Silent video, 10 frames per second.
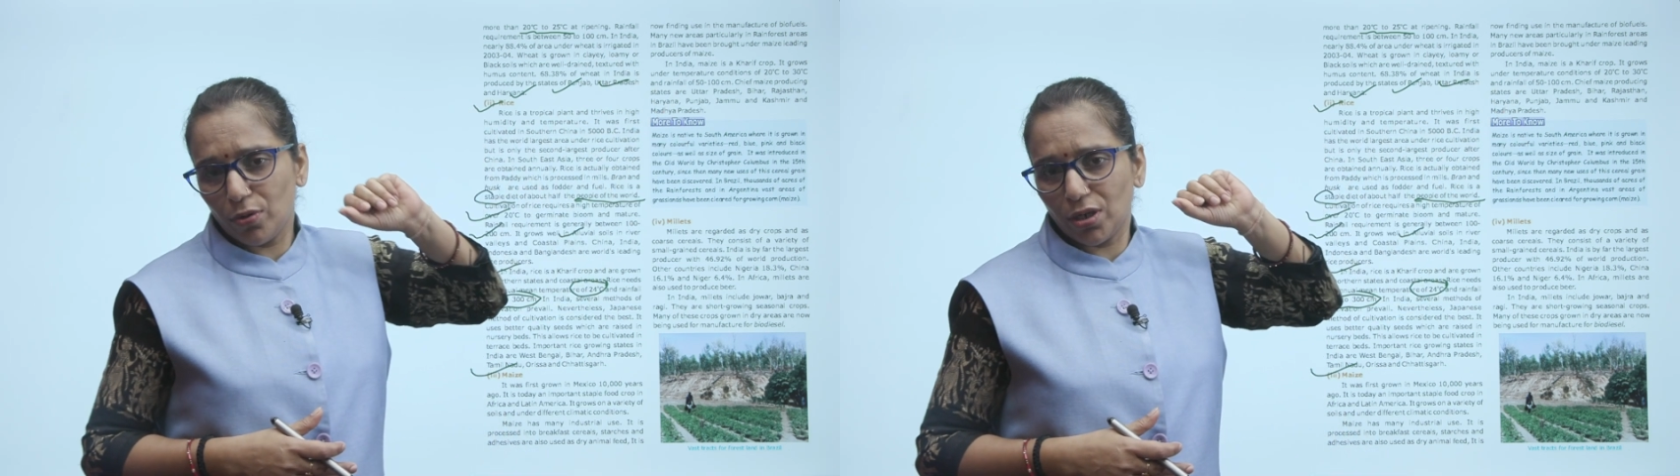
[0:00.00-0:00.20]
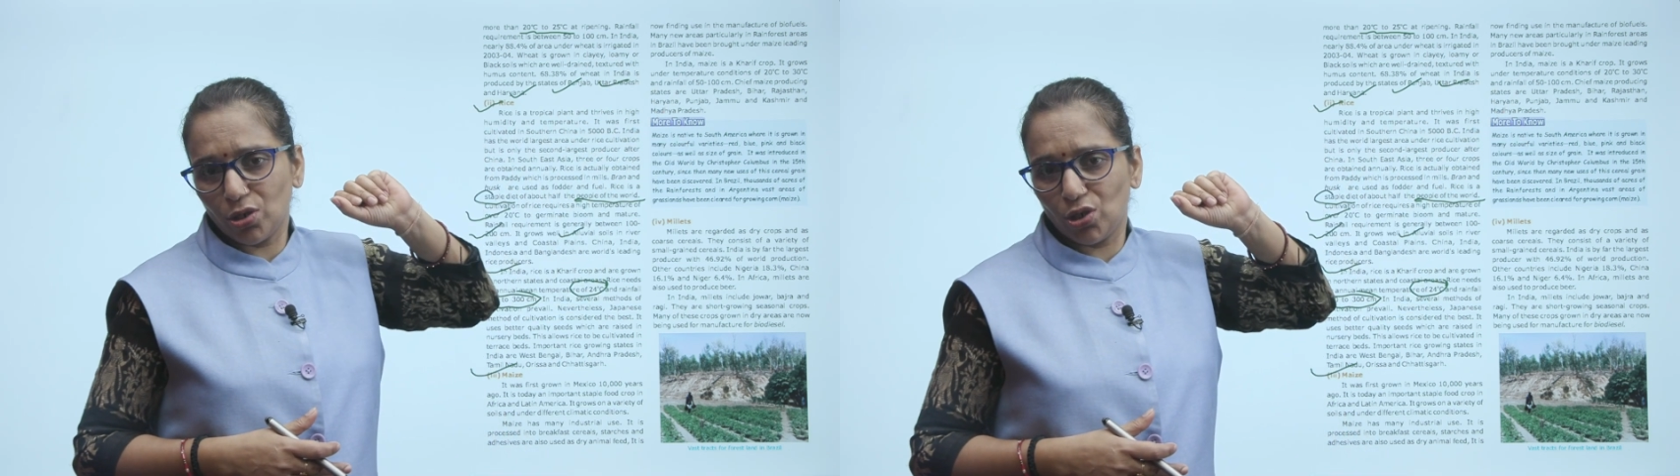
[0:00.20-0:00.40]

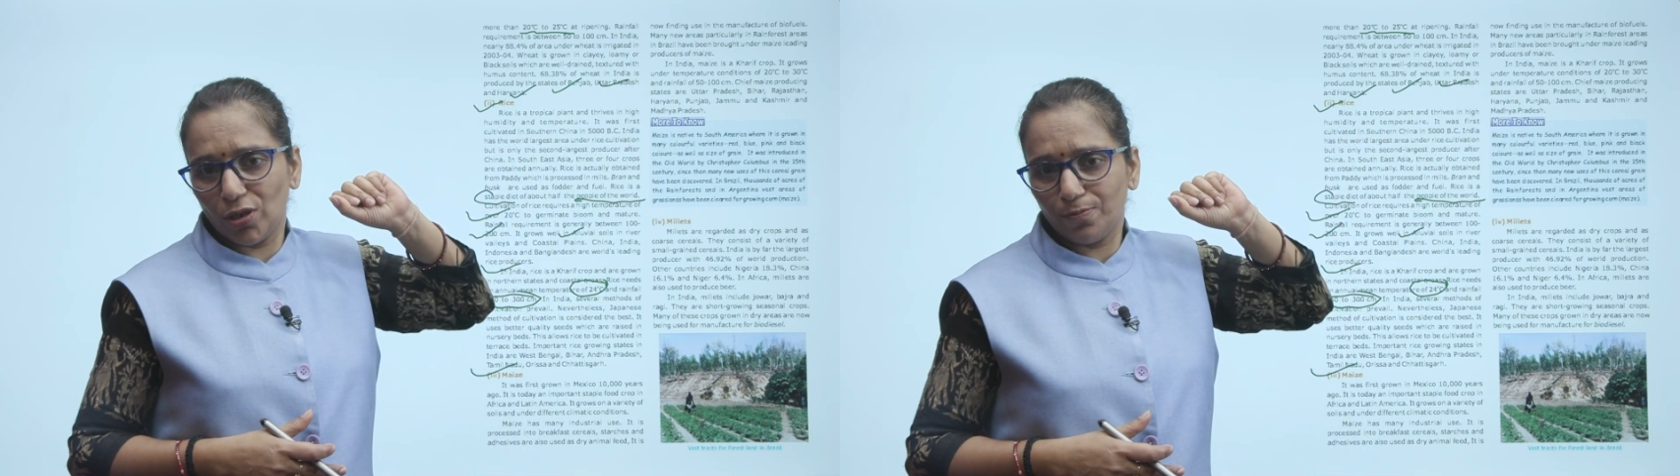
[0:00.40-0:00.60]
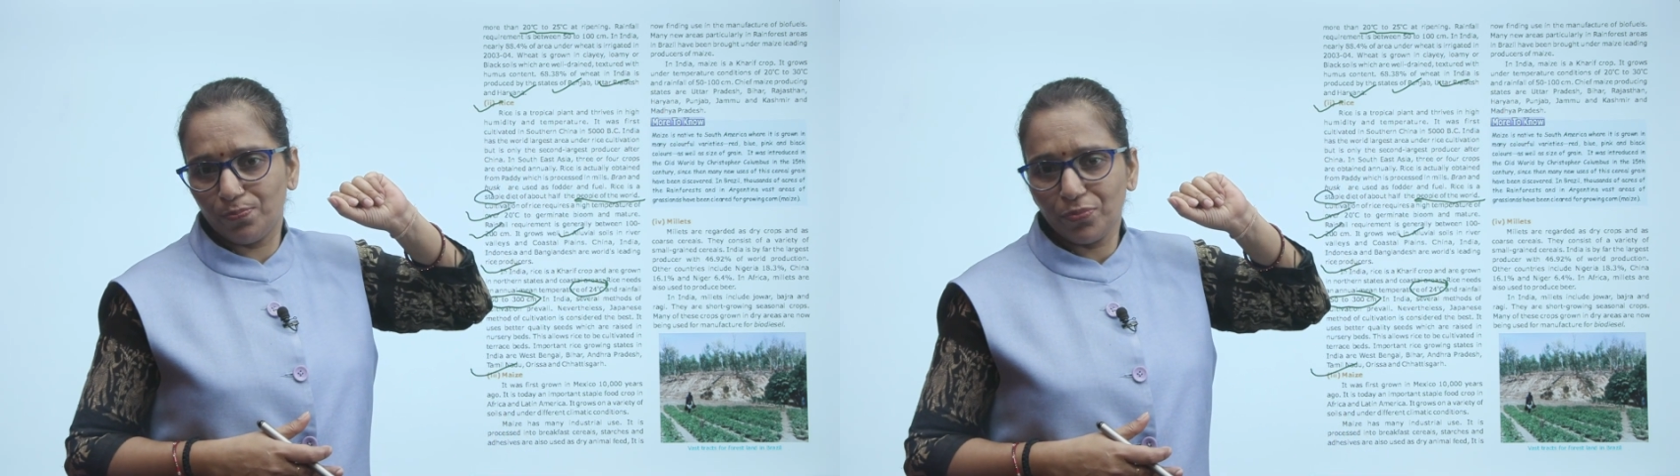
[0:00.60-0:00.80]

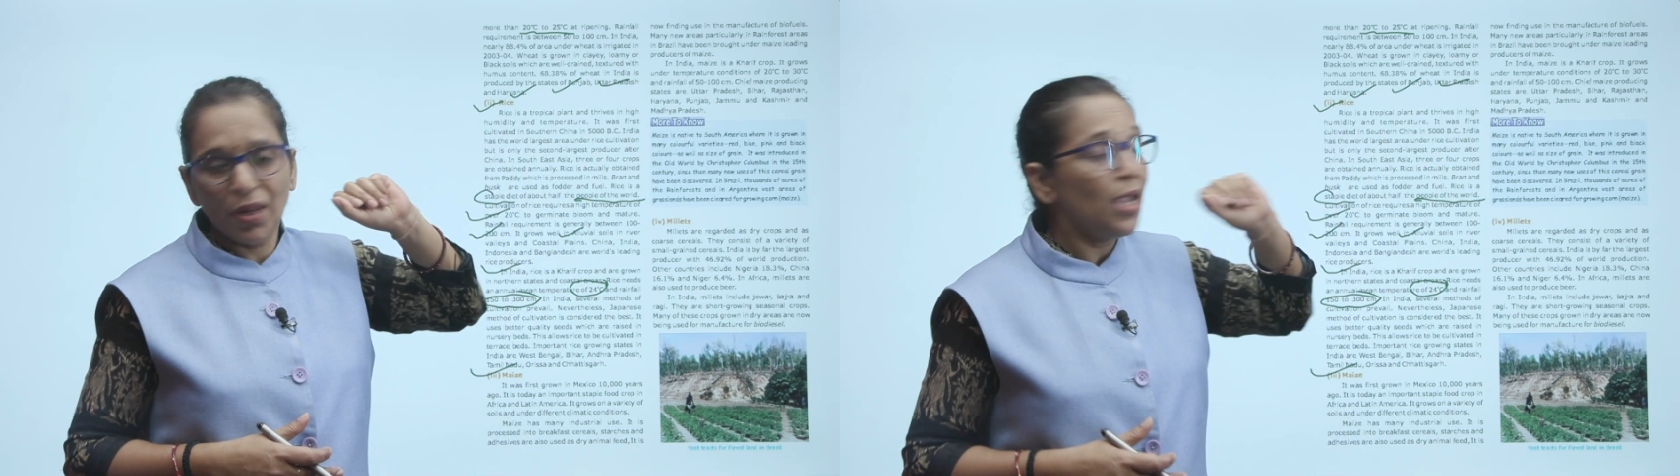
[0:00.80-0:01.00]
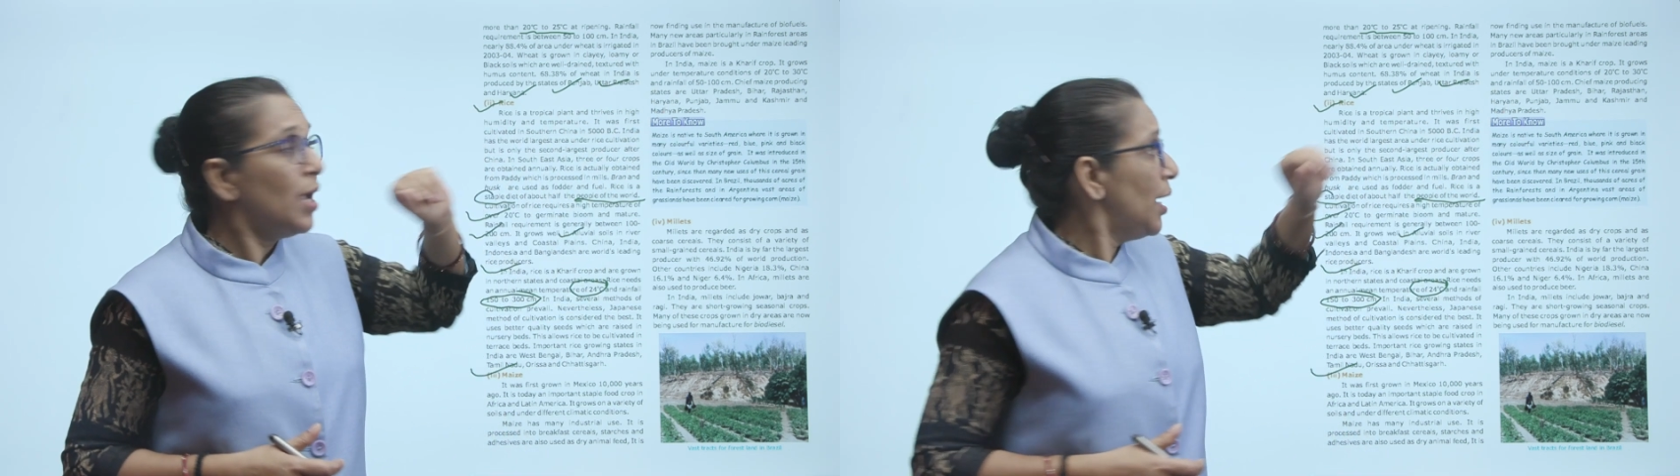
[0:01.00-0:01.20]
production.
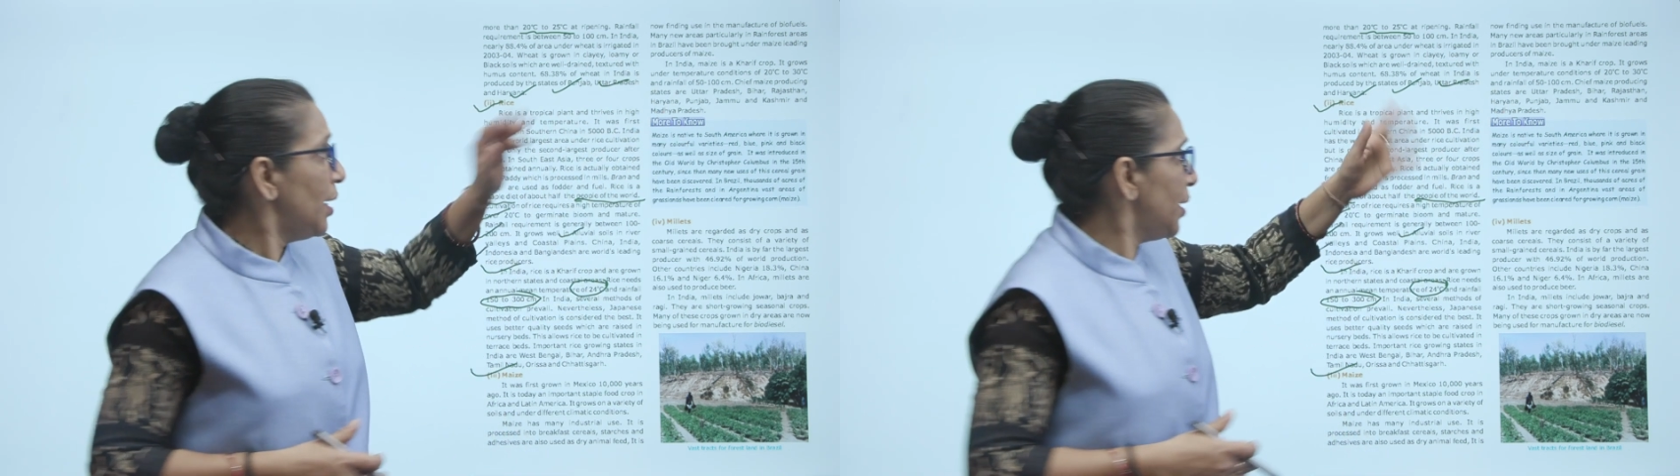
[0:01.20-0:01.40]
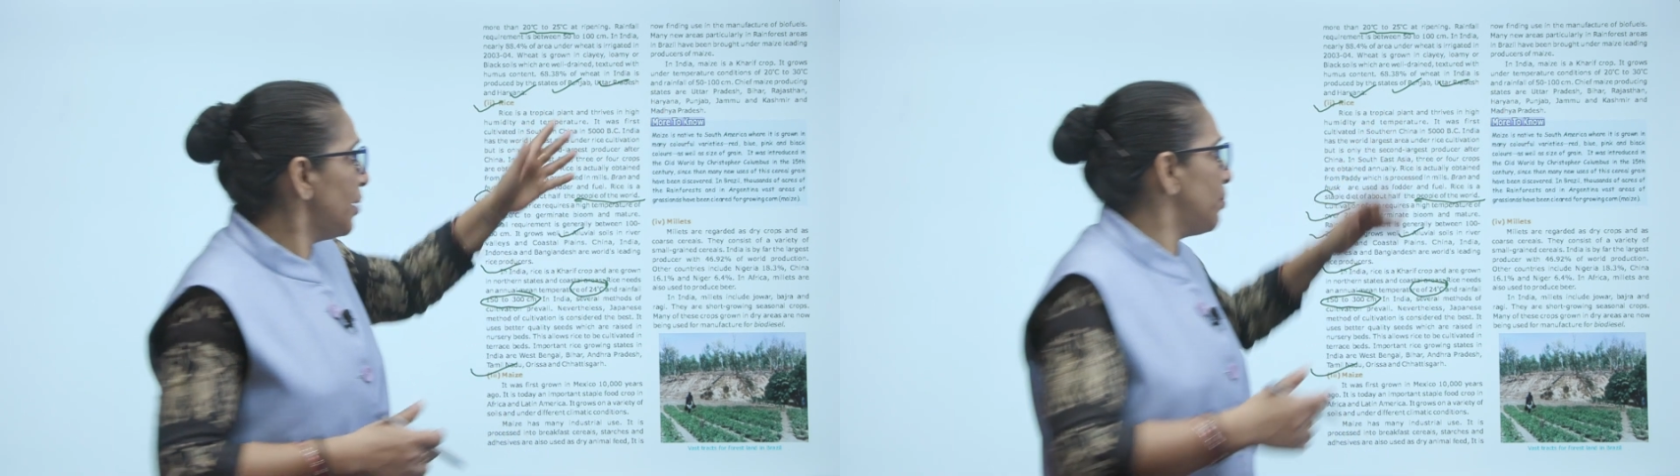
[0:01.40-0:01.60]

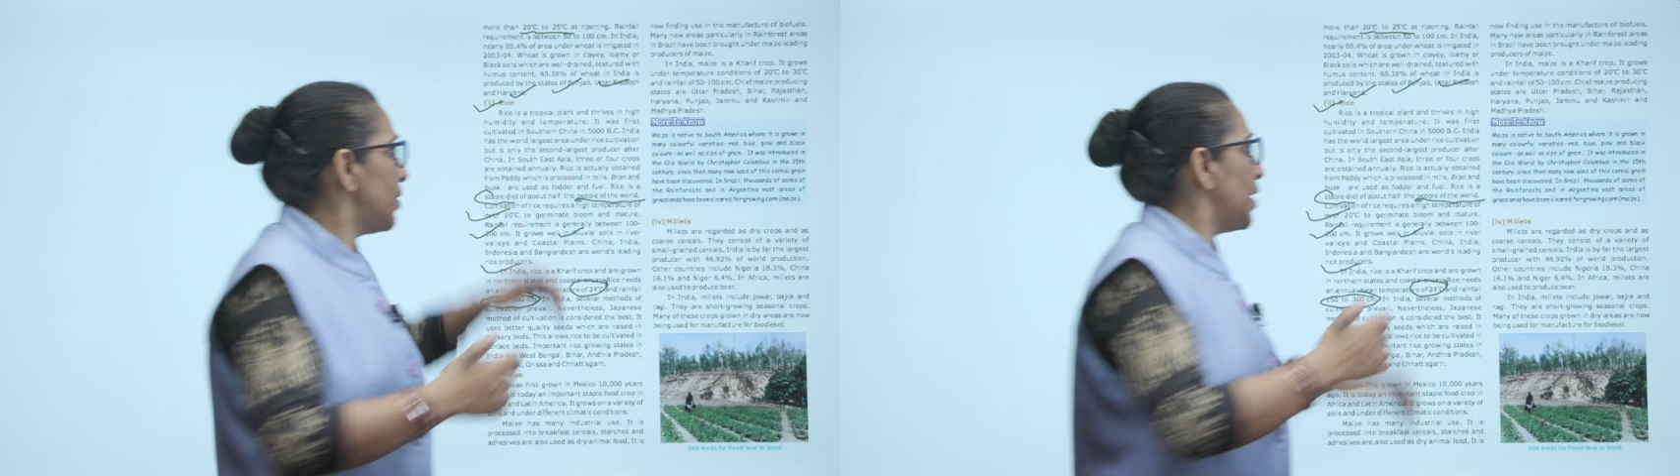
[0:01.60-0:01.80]
In